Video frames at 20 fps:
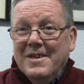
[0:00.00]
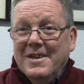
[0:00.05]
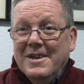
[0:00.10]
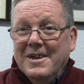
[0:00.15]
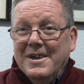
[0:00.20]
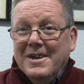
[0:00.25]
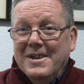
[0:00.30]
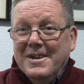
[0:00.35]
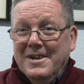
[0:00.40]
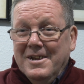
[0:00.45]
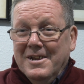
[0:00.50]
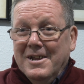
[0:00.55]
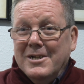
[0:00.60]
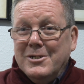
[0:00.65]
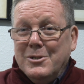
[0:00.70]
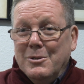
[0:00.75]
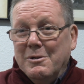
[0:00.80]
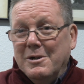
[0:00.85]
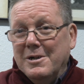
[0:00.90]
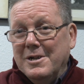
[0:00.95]
And
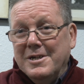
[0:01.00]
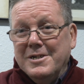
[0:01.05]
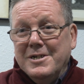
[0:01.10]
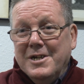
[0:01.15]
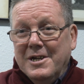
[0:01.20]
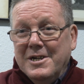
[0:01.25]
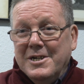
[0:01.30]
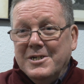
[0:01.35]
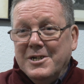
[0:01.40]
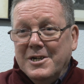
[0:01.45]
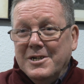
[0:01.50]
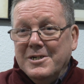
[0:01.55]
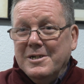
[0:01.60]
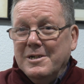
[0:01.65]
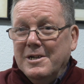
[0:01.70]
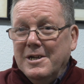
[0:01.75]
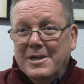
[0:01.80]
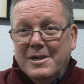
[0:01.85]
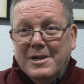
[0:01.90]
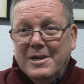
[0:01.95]
that's what he says.
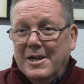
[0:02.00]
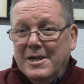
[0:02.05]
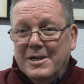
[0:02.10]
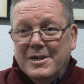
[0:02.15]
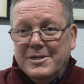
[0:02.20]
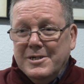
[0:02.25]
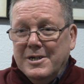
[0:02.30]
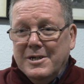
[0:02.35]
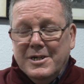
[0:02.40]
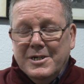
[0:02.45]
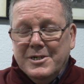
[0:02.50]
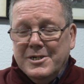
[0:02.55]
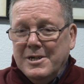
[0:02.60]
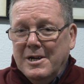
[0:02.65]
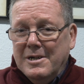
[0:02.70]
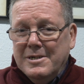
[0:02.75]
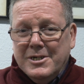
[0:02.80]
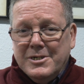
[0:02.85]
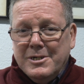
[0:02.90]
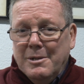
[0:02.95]

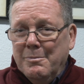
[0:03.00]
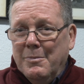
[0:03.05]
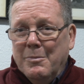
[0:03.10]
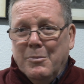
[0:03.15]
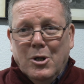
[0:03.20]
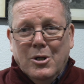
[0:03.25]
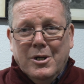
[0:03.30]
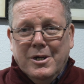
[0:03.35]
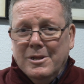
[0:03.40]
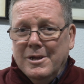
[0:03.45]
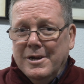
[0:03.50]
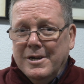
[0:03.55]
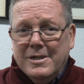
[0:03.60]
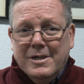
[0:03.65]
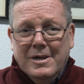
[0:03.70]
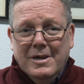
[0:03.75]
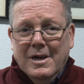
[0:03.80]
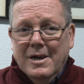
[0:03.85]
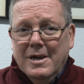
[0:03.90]
He's some boy, like.